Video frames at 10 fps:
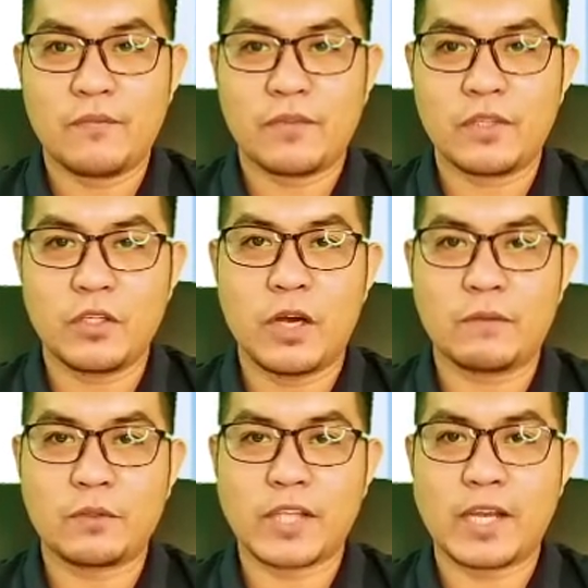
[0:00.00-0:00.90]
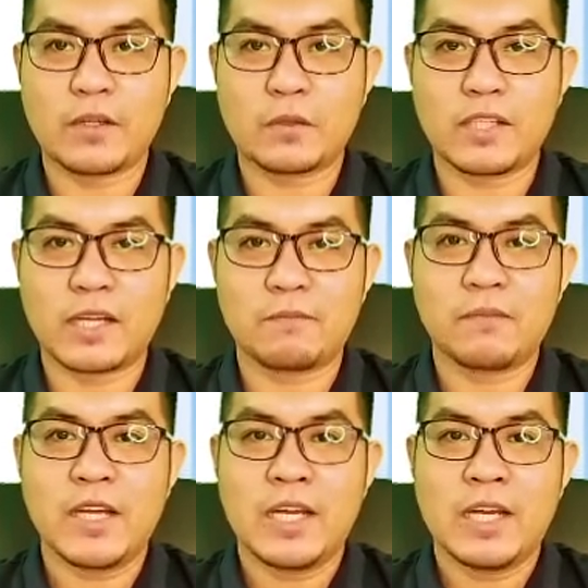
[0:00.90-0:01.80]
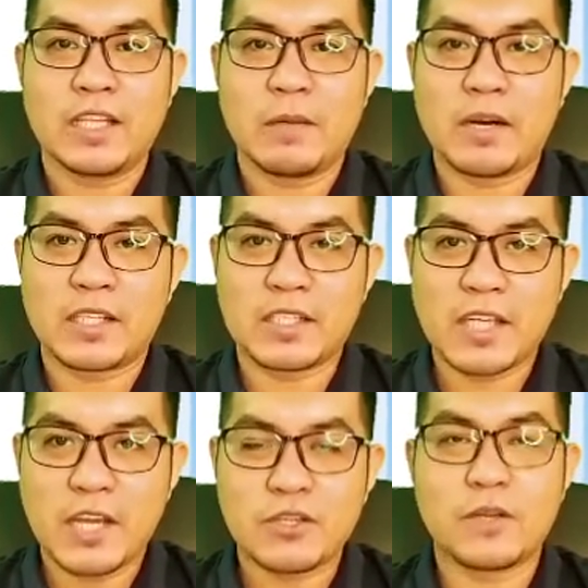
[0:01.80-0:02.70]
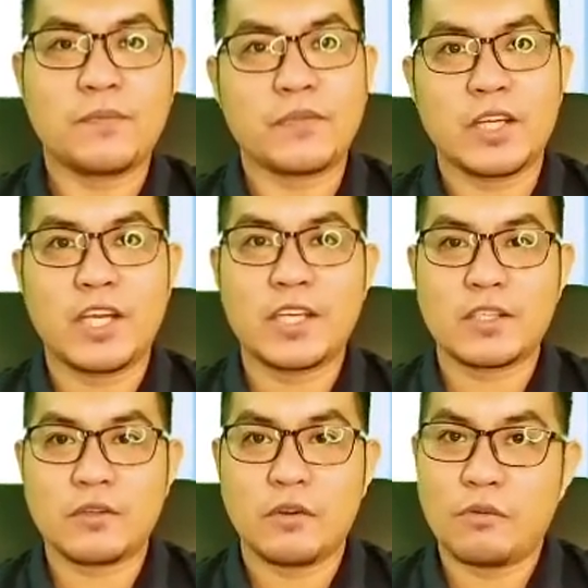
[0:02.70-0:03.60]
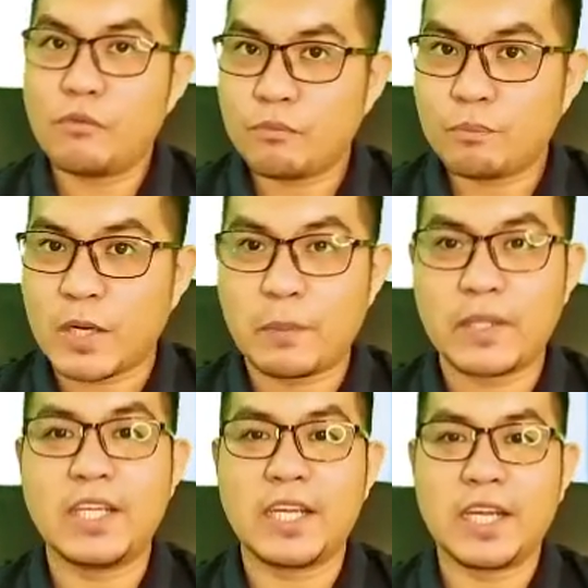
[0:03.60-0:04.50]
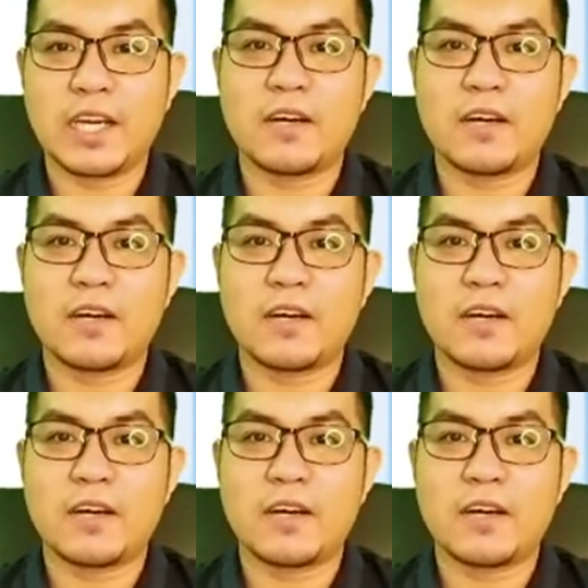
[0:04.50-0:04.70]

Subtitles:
you have to take note that the magnetization is perpendicular